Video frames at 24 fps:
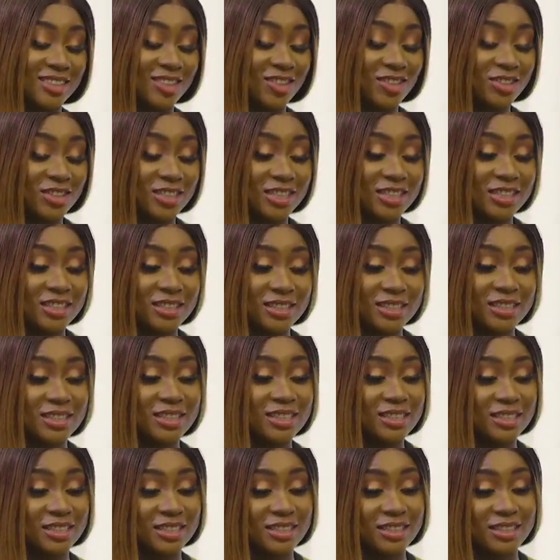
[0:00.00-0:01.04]
Okay,
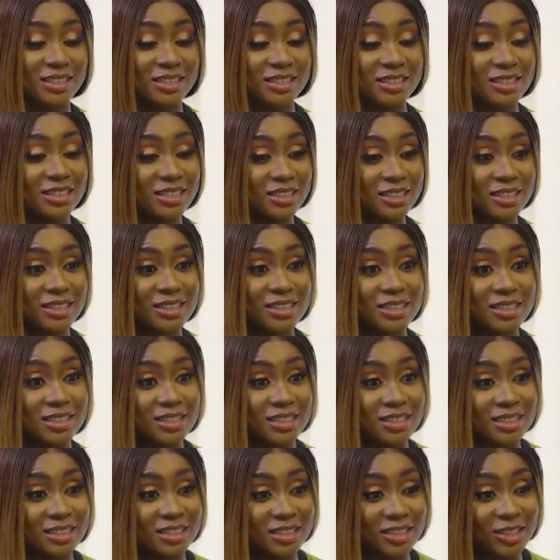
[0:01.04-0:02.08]
listen.
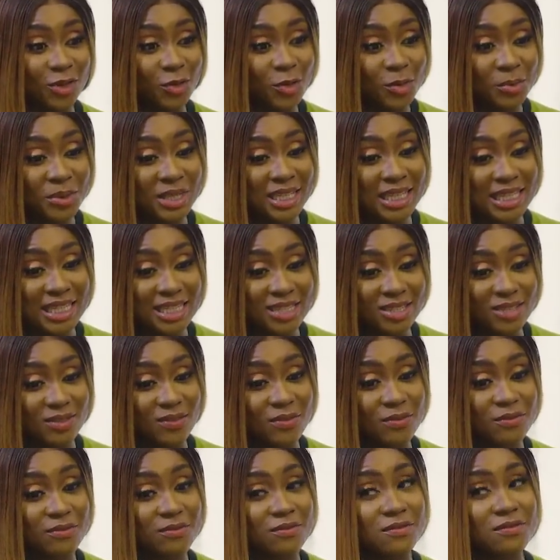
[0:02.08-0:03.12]
Jeremy is
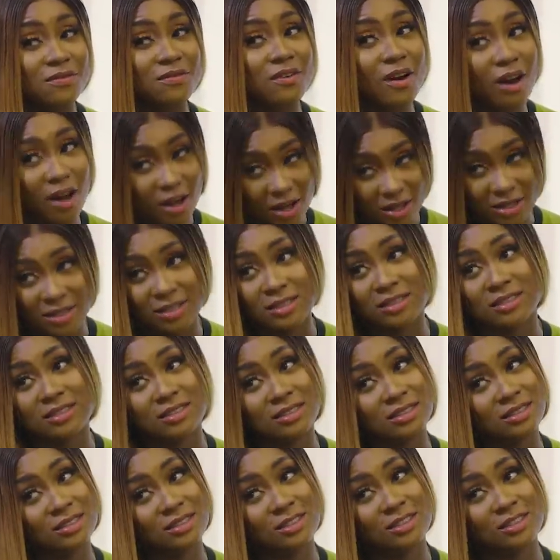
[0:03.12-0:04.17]
far
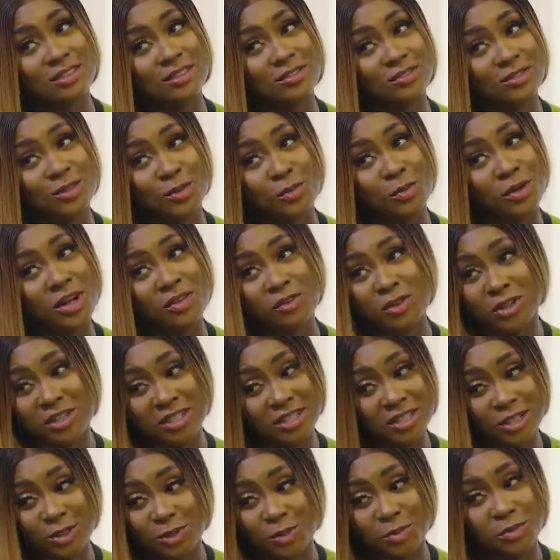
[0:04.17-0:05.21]
from whatever it
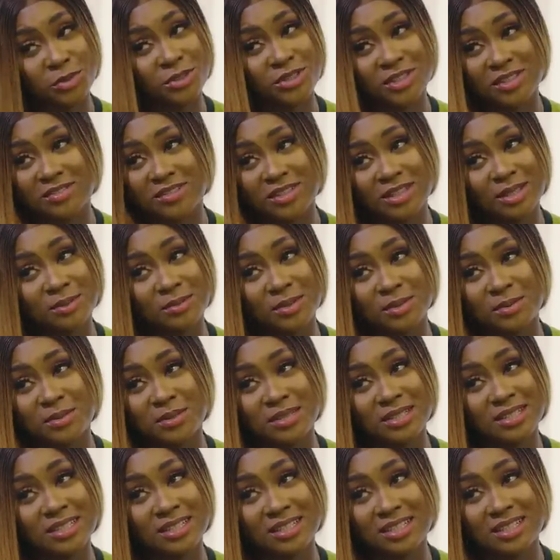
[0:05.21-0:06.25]
is that you're perceiving him
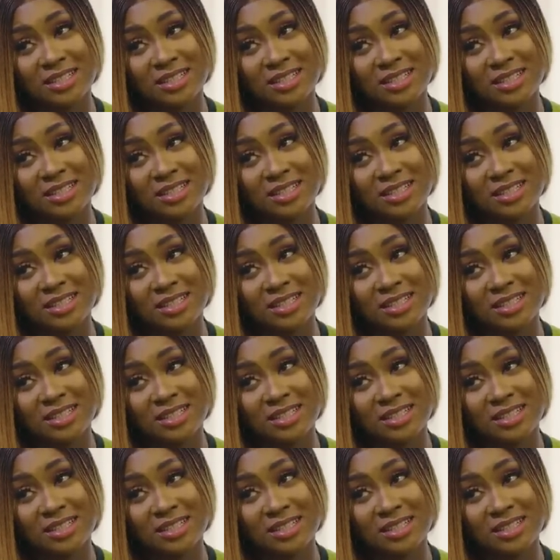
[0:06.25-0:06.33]
to